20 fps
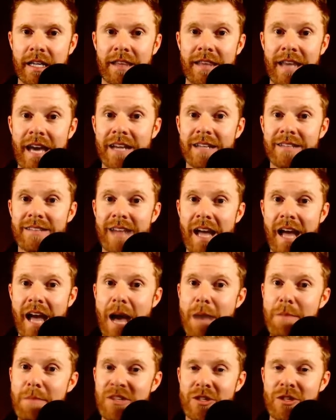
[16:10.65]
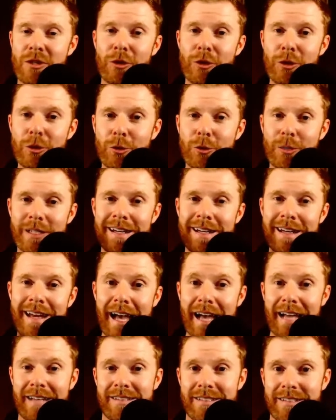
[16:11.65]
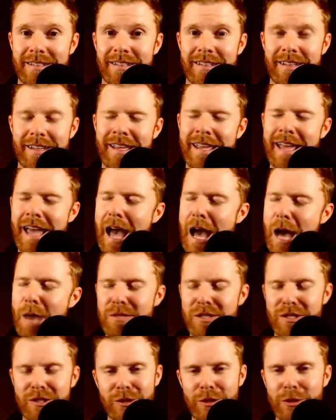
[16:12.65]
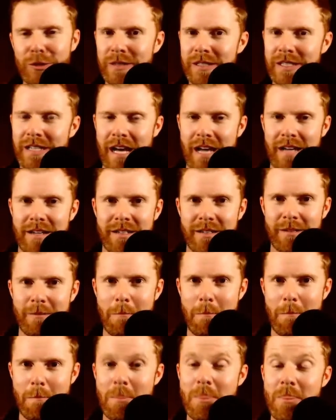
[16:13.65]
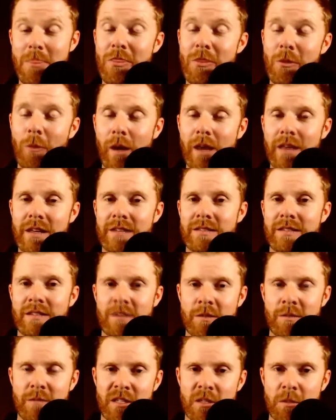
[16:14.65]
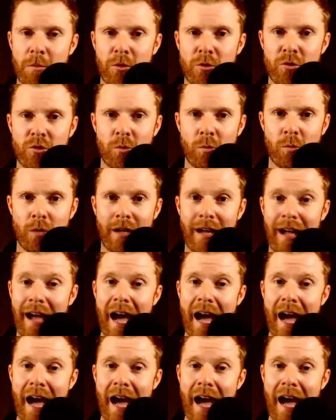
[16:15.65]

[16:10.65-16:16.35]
That is absolutely not the way that system is supposed to work.